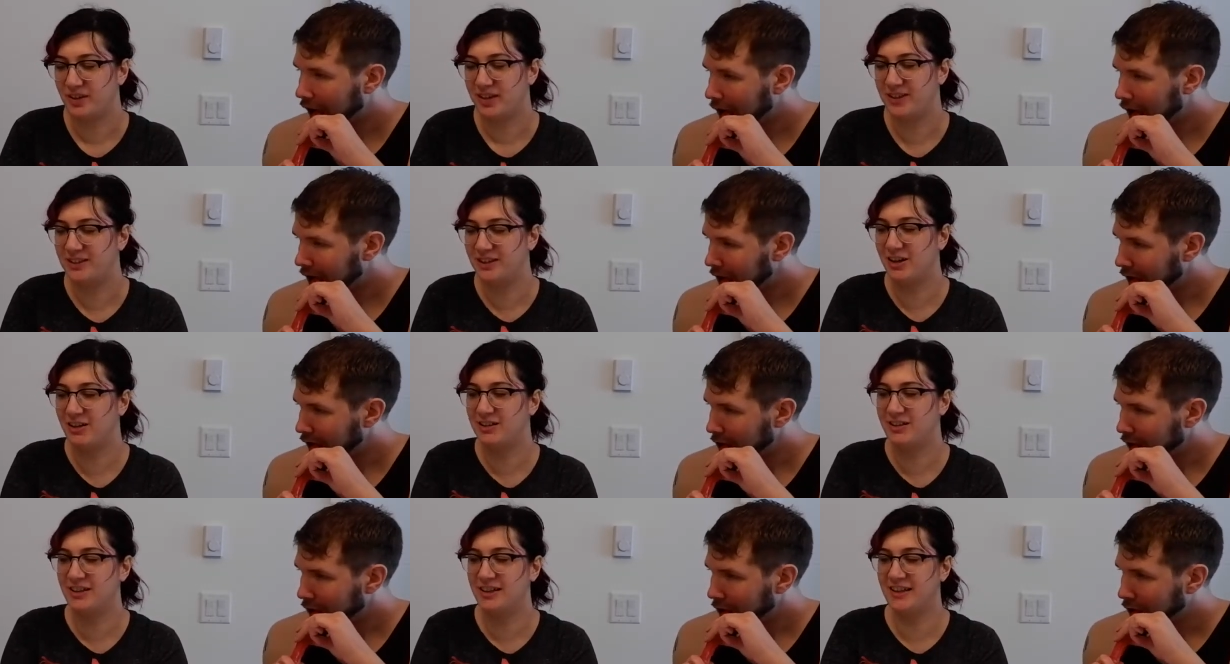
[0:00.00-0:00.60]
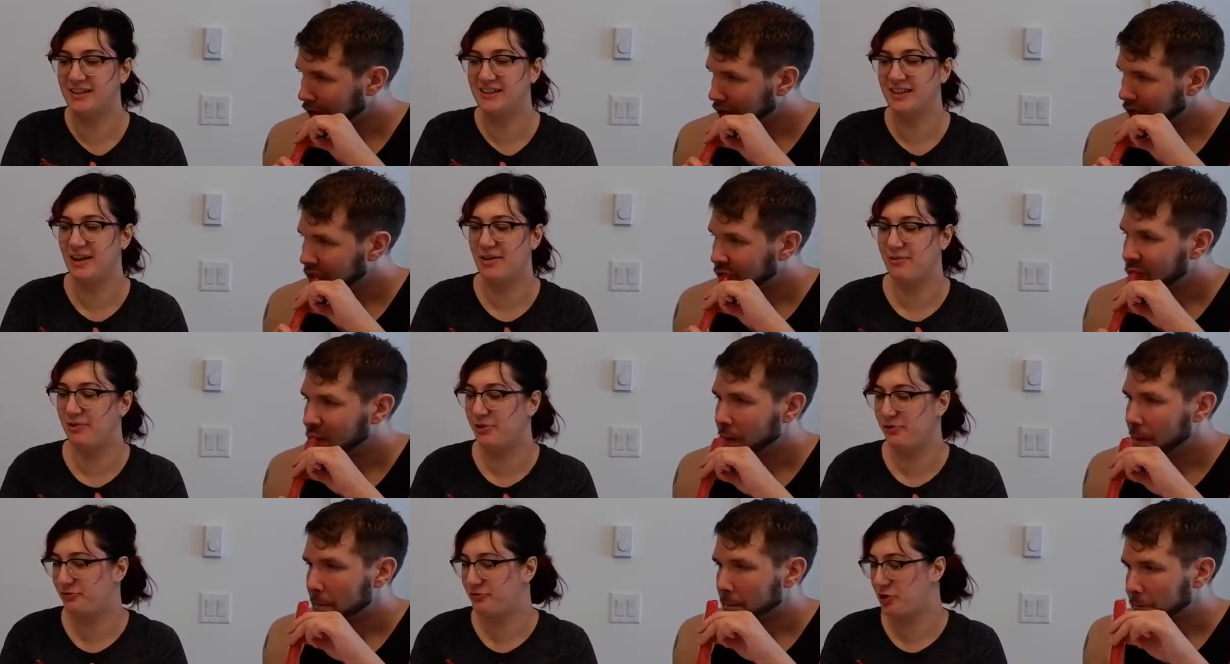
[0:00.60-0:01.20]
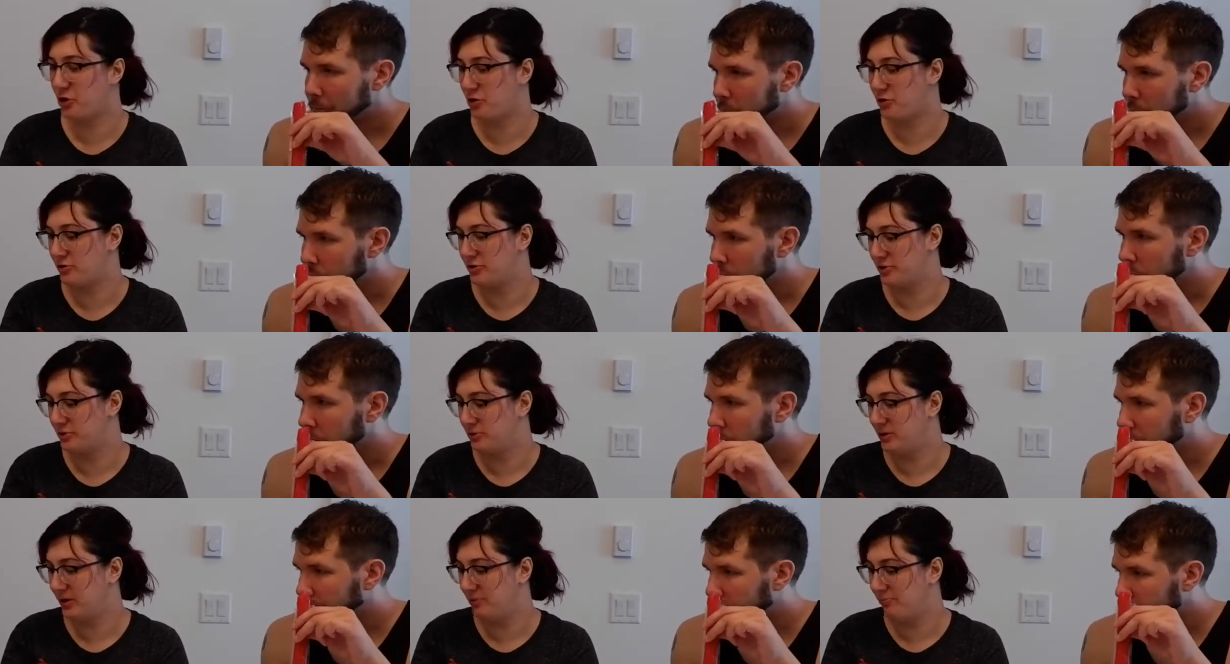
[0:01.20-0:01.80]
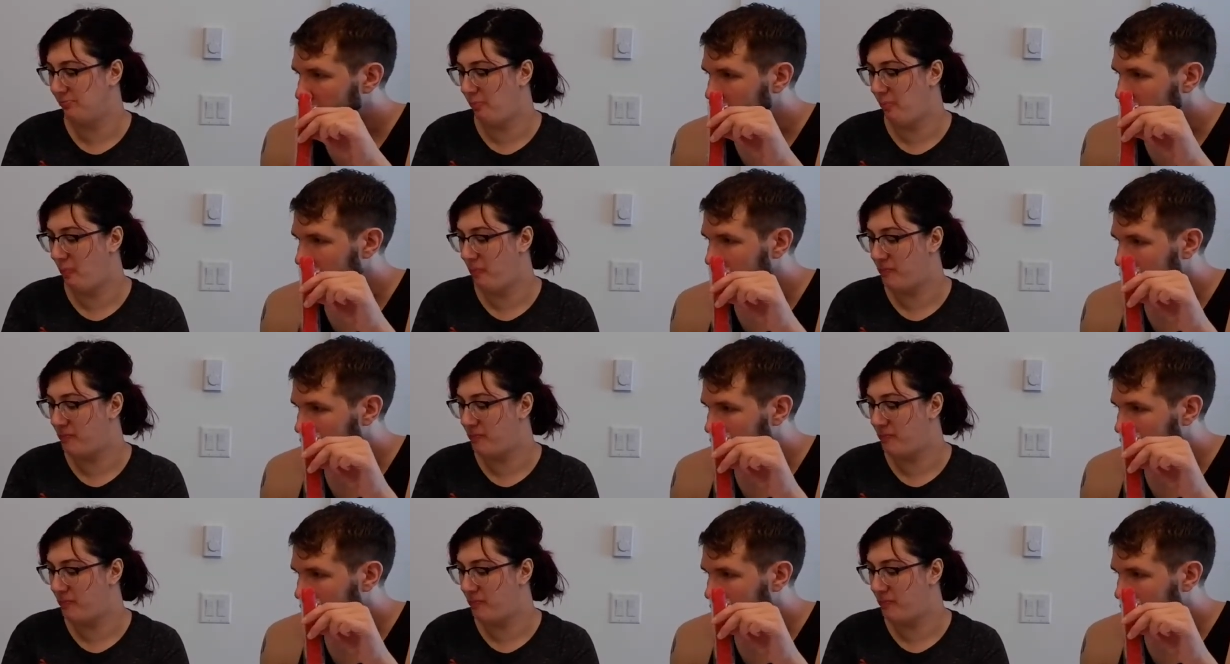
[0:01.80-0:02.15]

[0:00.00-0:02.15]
Speaker 1: It's got a nice level of tart to it.